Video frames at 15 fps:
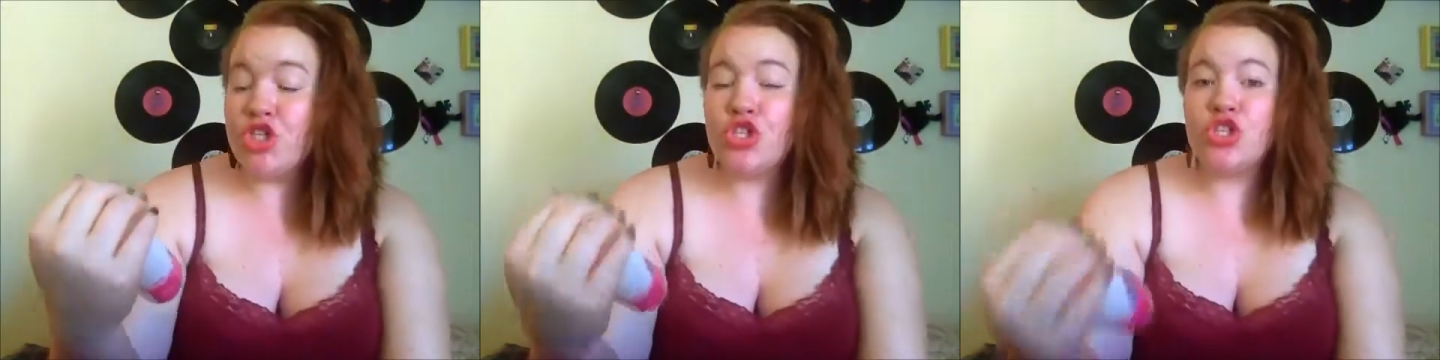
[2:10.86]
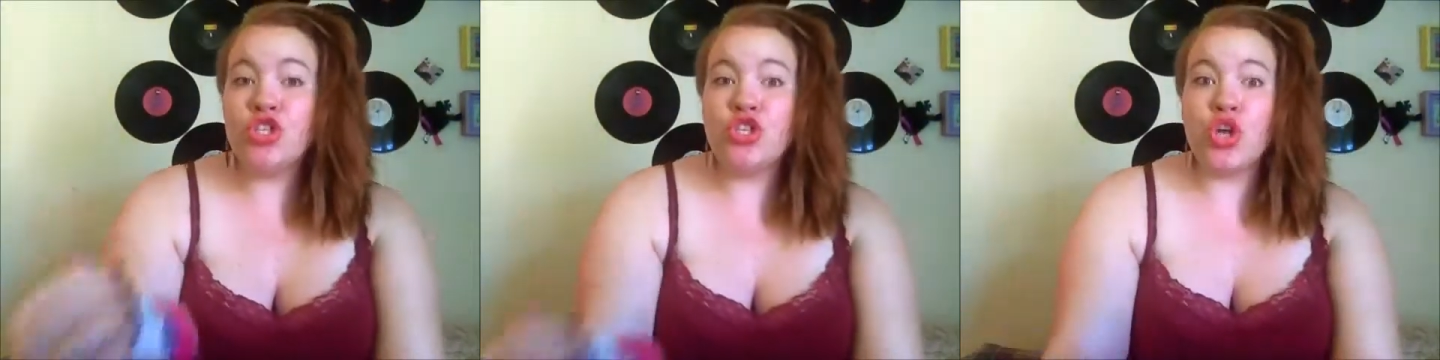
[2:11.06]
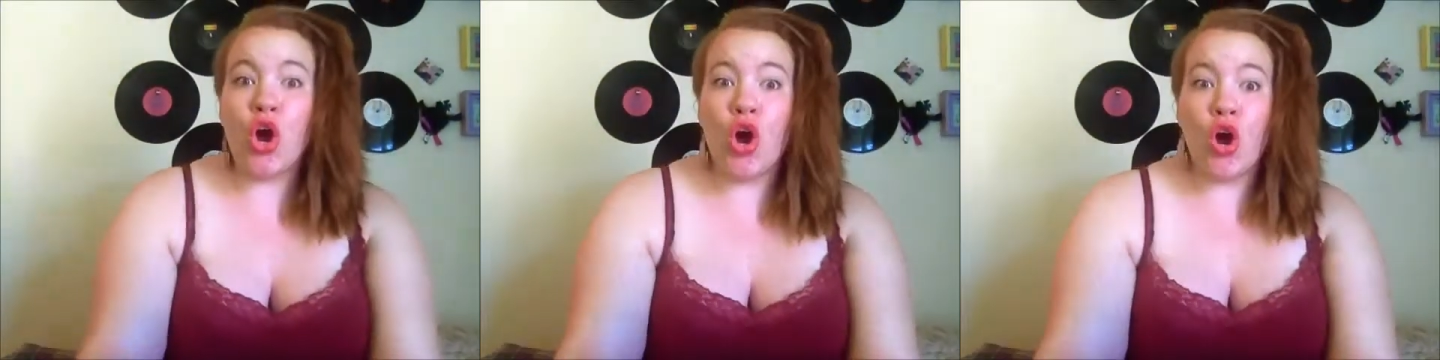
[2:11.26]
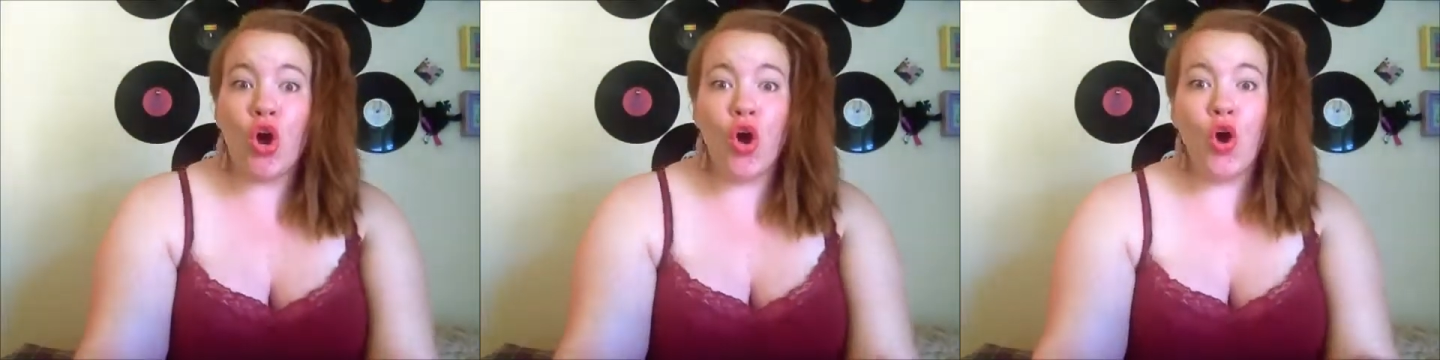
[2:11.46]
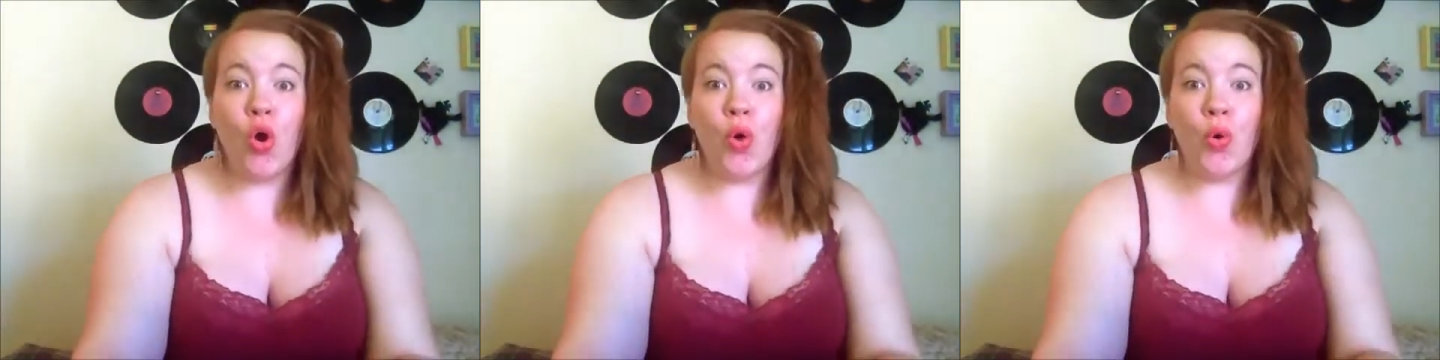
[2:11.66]
is
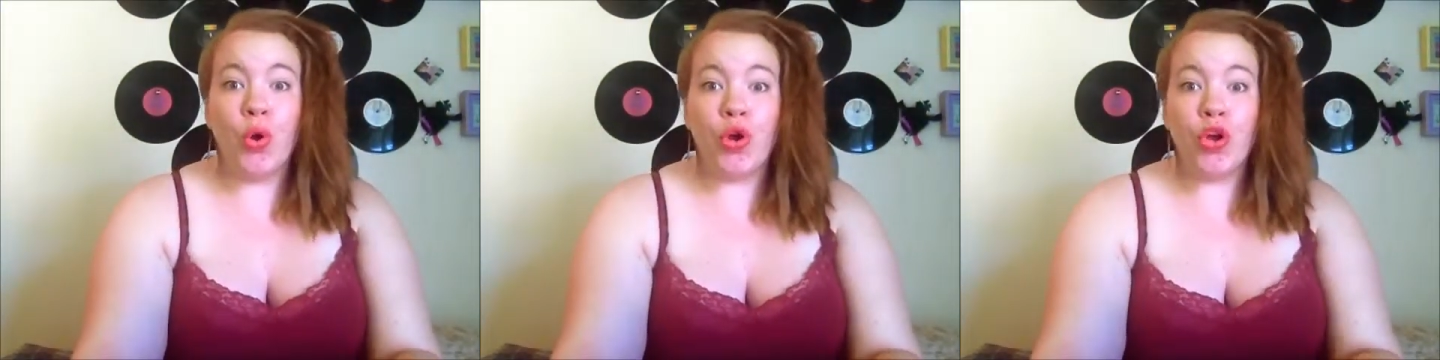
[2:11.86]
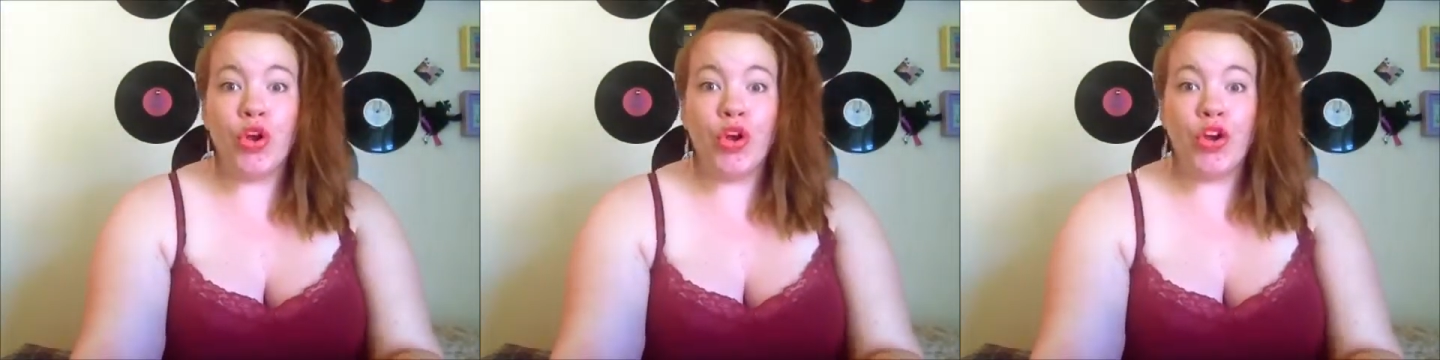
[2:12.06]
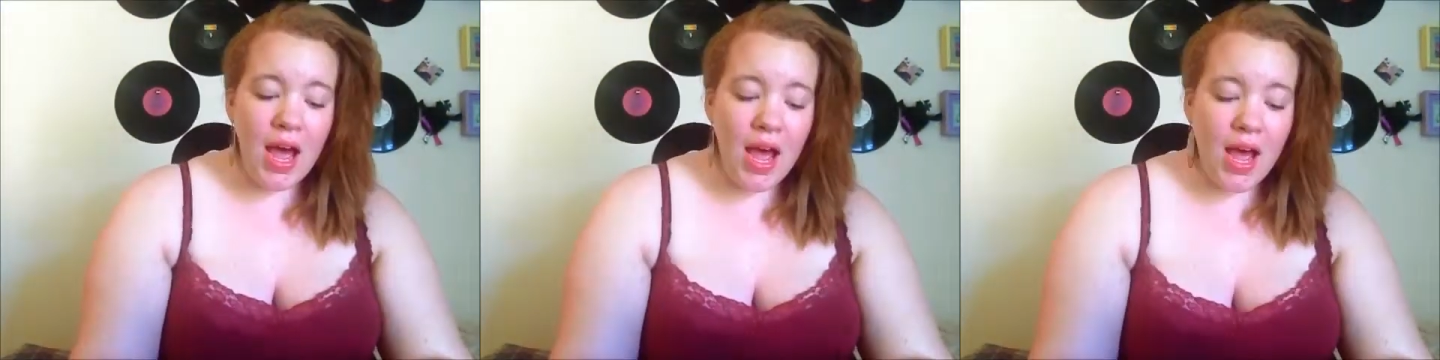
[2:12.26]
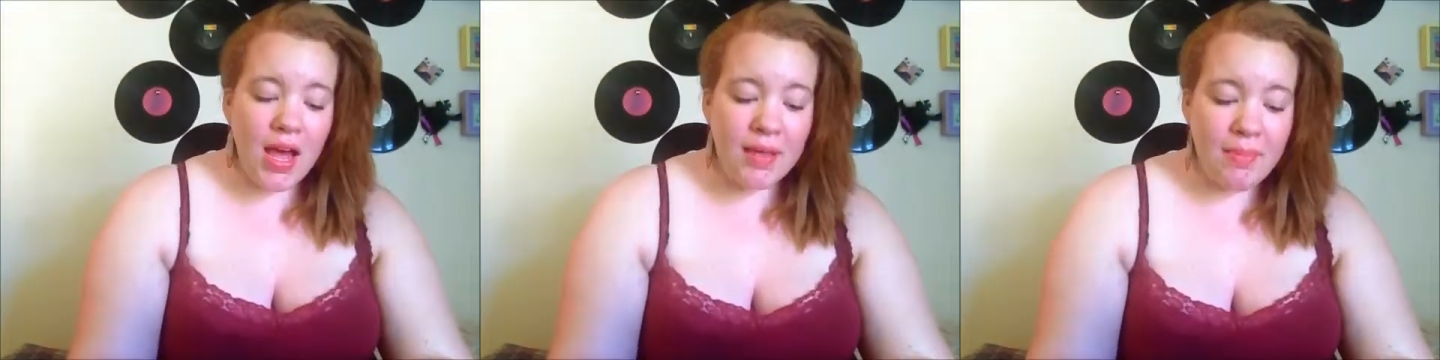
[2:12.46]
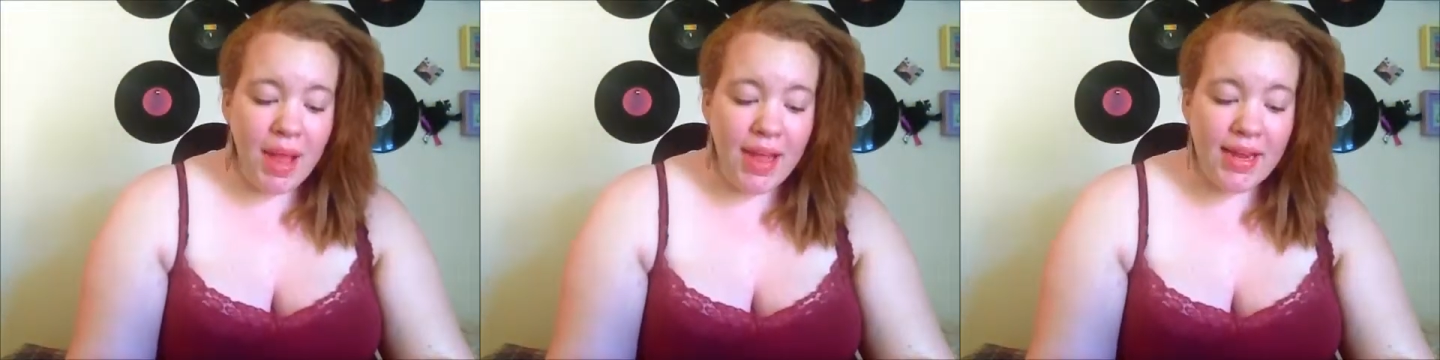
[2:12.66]
so good. Uh,
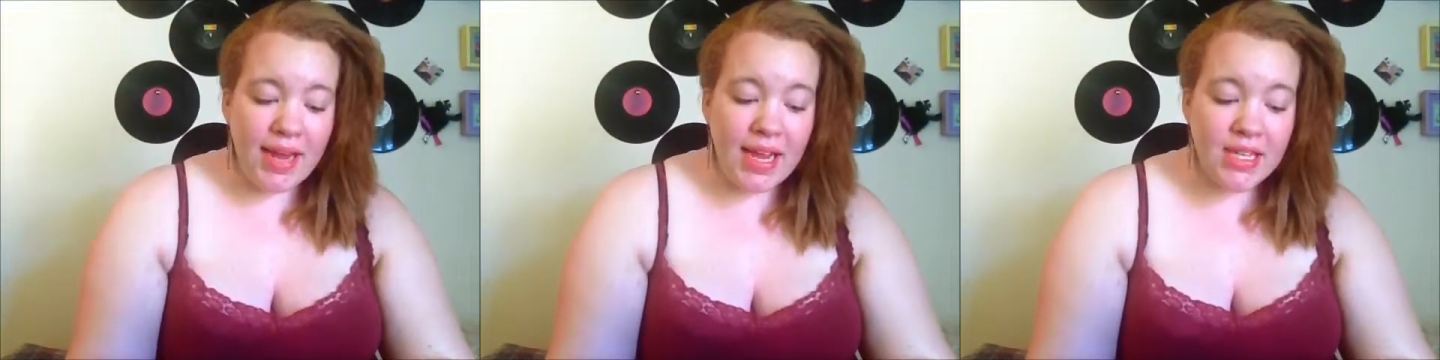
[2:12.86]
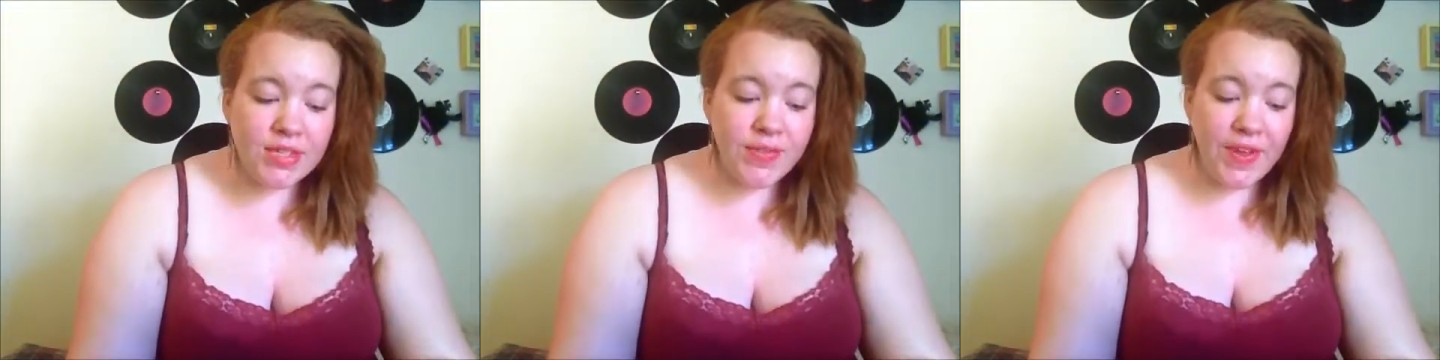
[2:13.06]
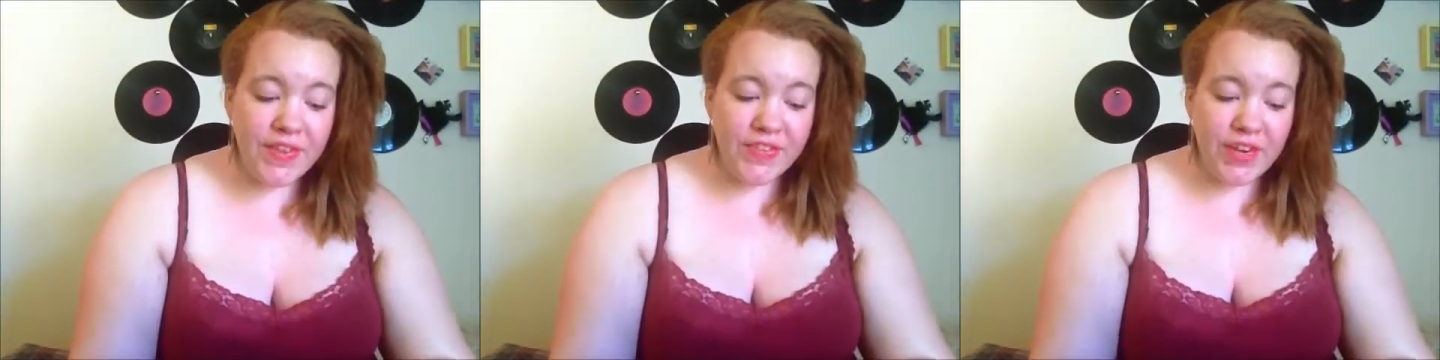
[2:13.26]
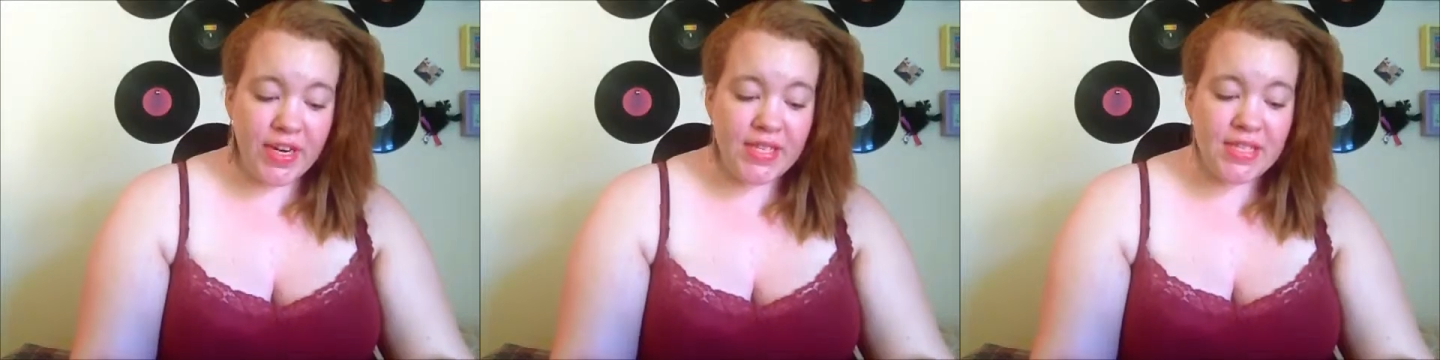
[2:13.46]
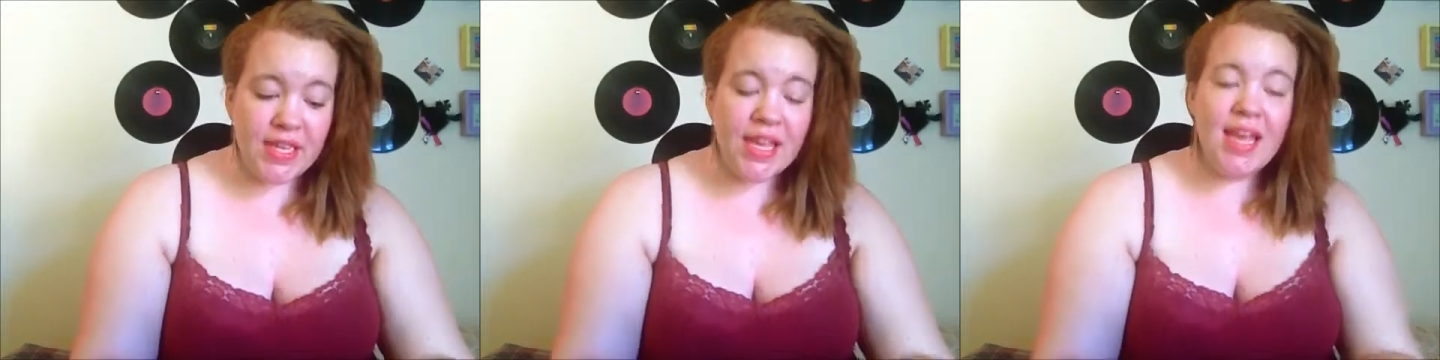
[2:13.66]
my next
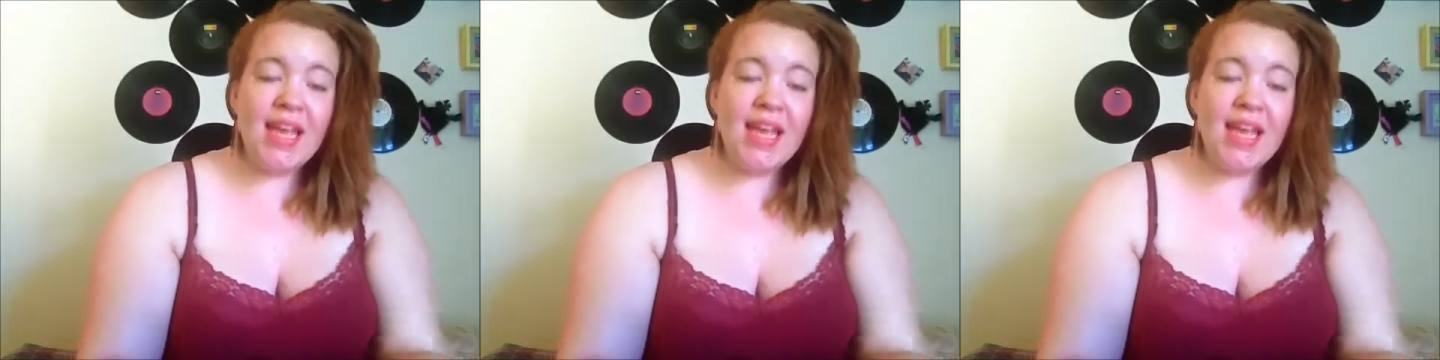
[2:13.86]
favorite